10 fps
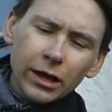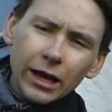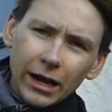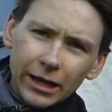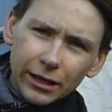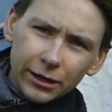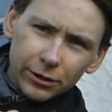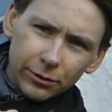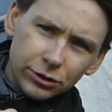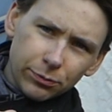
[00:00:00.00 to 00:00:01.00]
and I
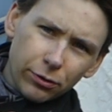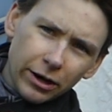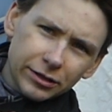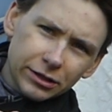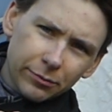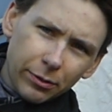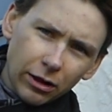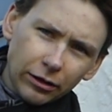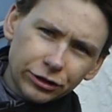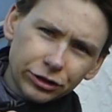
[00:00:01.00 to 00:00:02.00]
can depress the
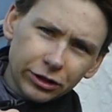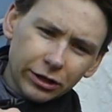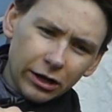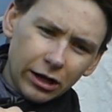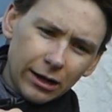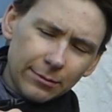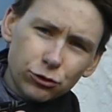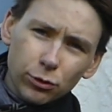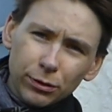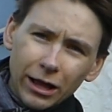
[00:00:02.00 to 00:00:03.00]
polish
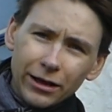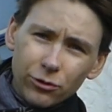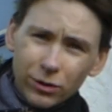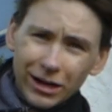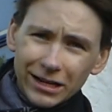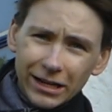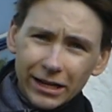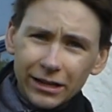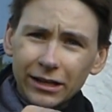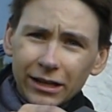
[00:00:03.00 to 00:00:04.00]
to apply it when I need
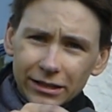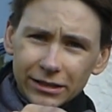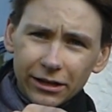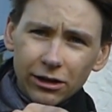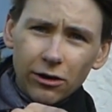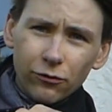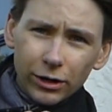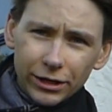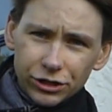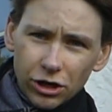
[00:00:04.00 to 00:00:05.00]
it and take it off when
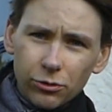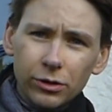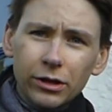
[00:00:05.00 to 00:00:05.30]
I don't,